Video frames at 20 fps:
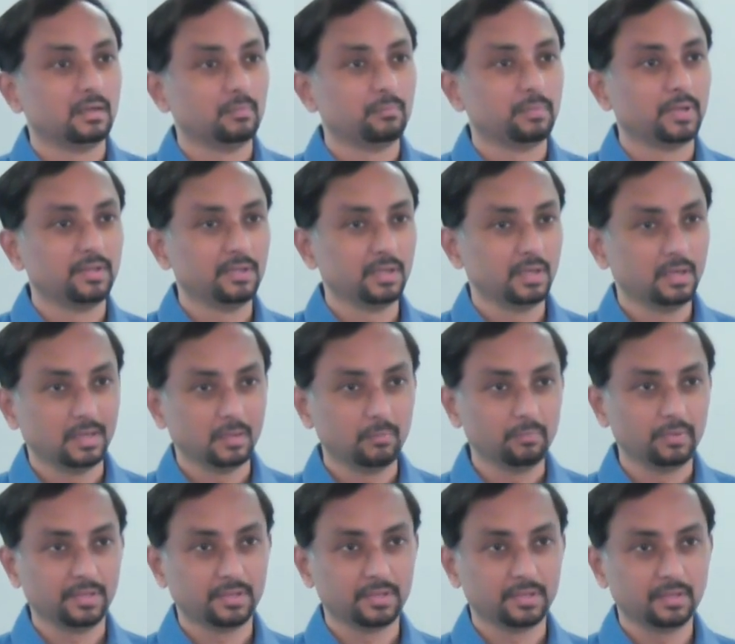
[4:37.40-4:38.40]
pleasant,
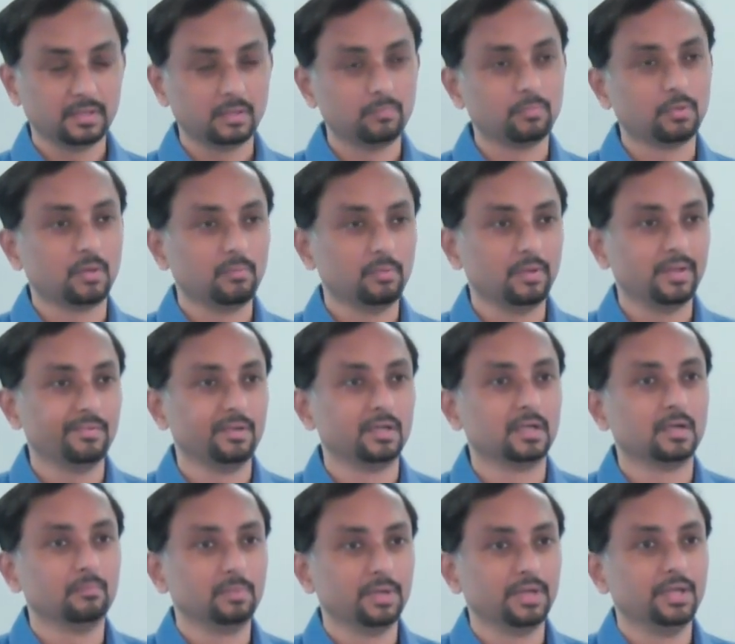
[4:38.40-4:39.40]
unpleasant, then probably I will
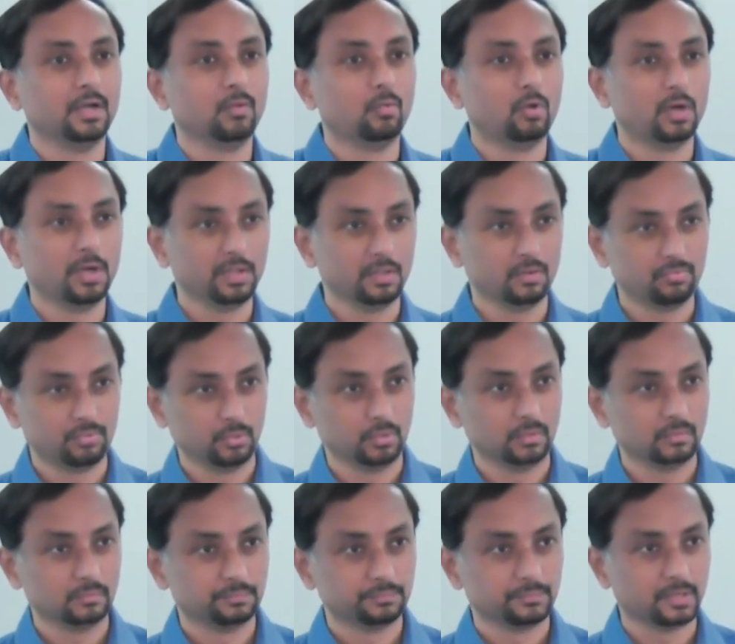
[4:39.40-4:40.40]
completely avoid the food,
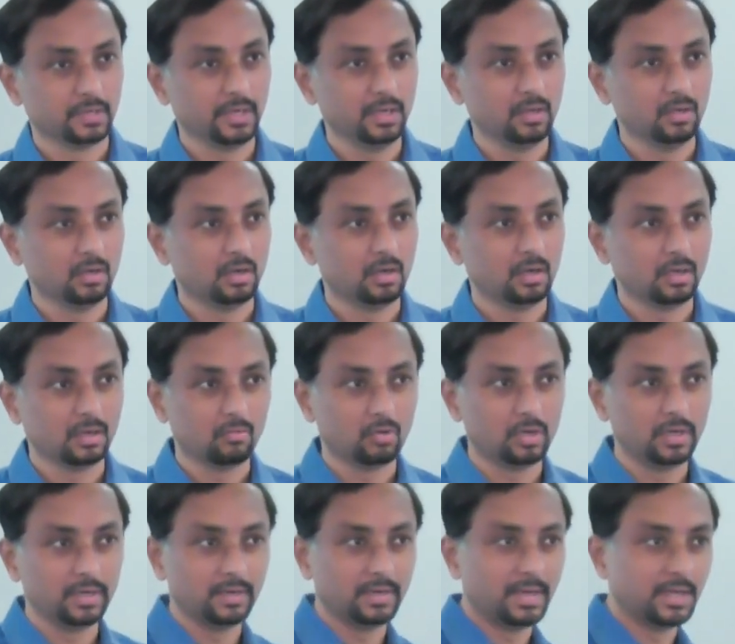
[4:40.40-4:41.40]
right? Or
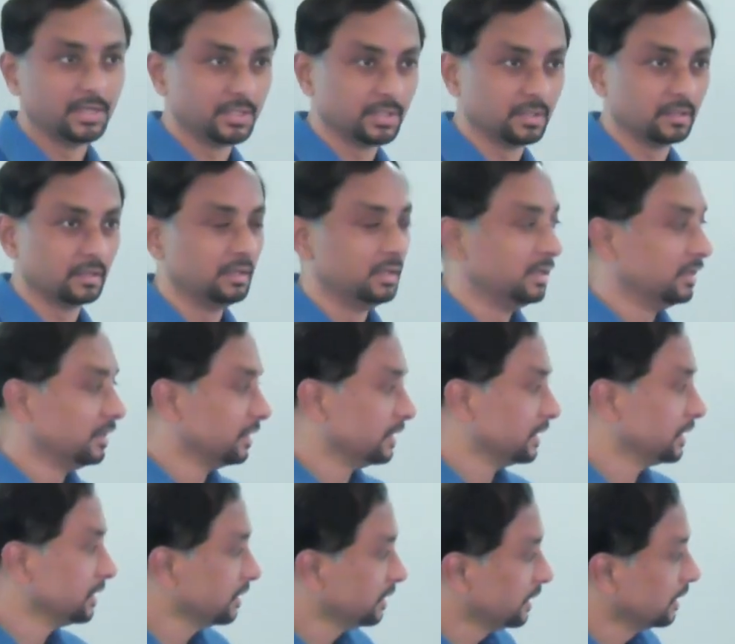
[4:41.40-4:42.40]
avoid an action,
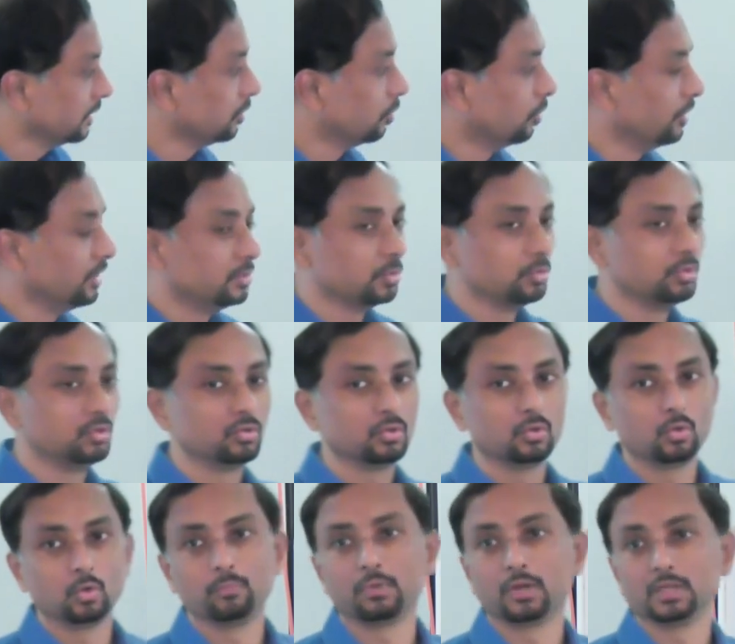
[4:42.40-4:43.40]
rather than going through this
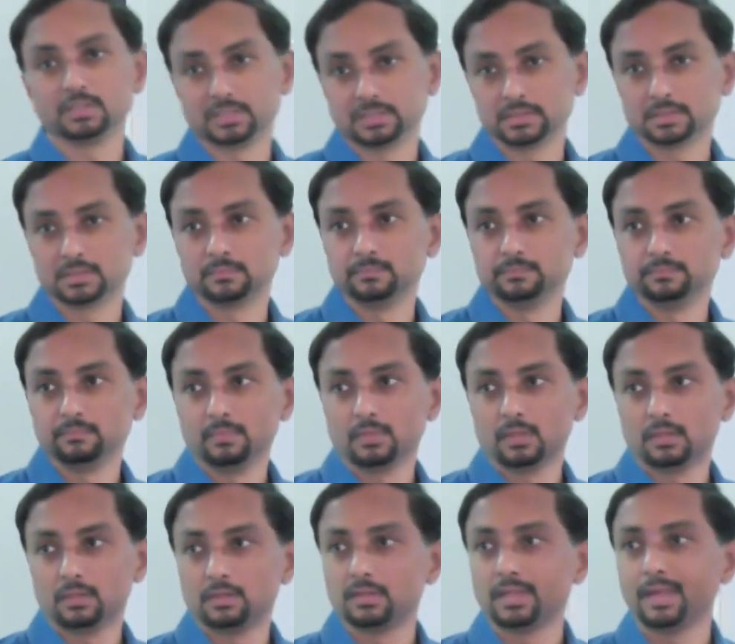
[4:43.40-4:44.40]
whole process.
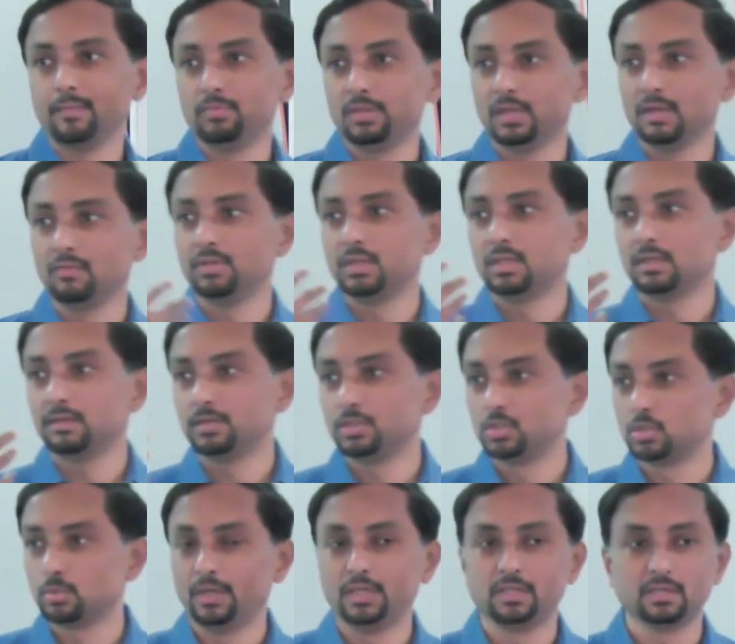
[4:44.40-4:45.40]
The same thing with the
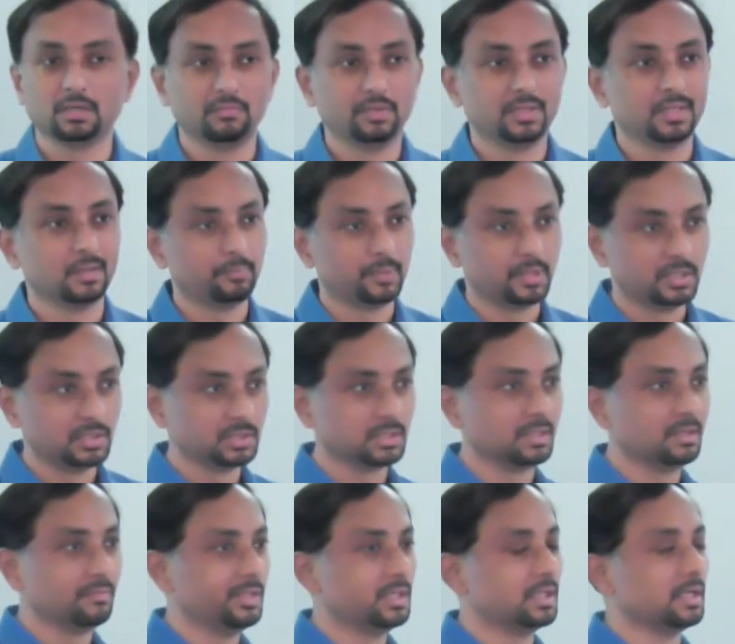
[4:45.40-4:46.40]
situation, with the
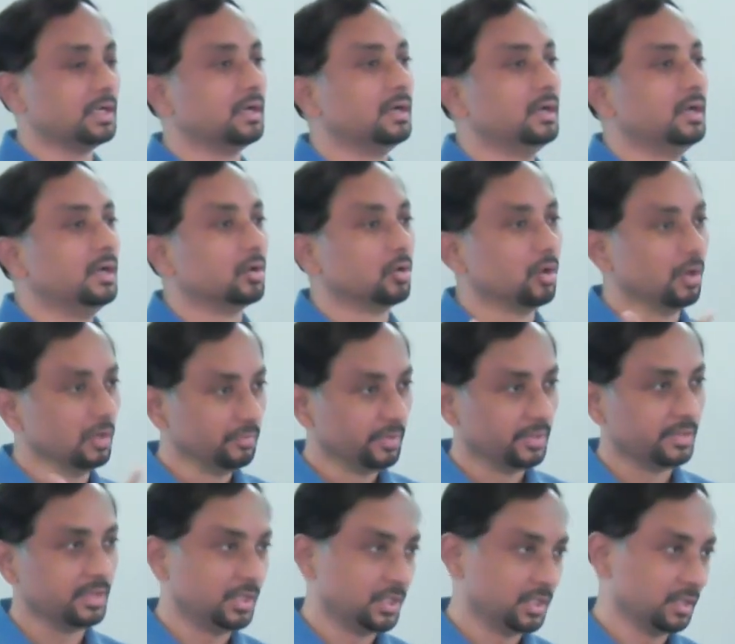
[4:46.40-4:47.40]
person, with a
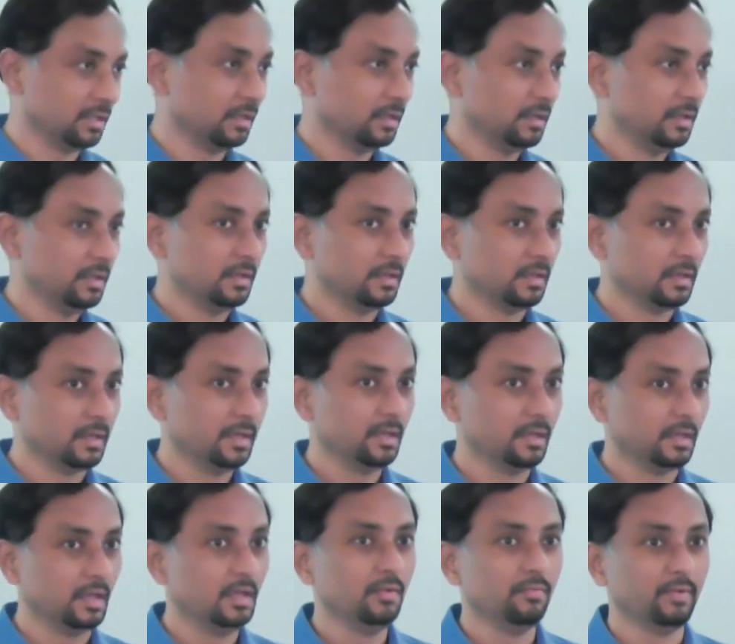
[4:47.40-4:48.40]
conversation, right?
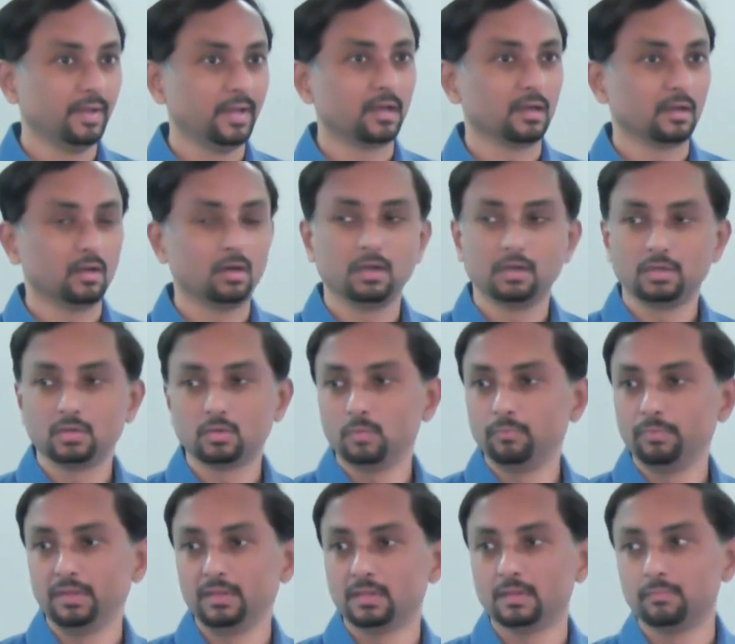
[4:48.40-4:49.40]
Anywhere, or it
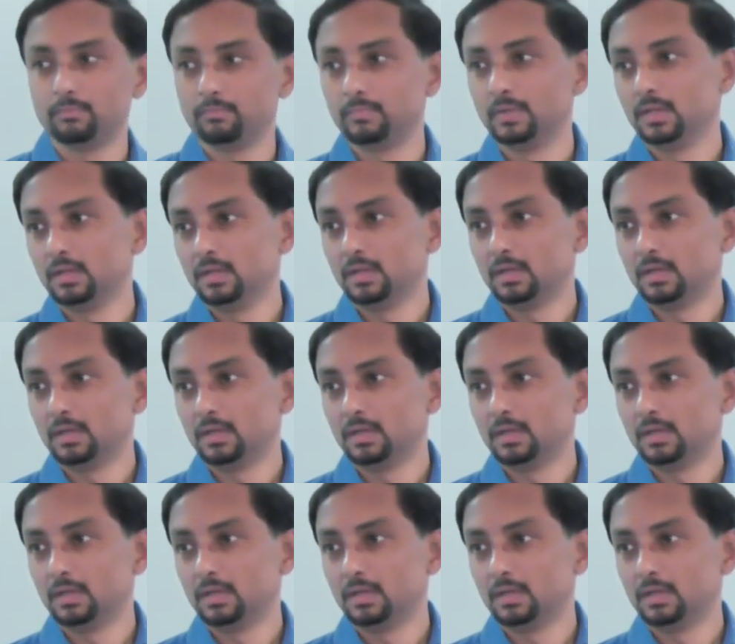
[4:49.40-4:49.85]
could be some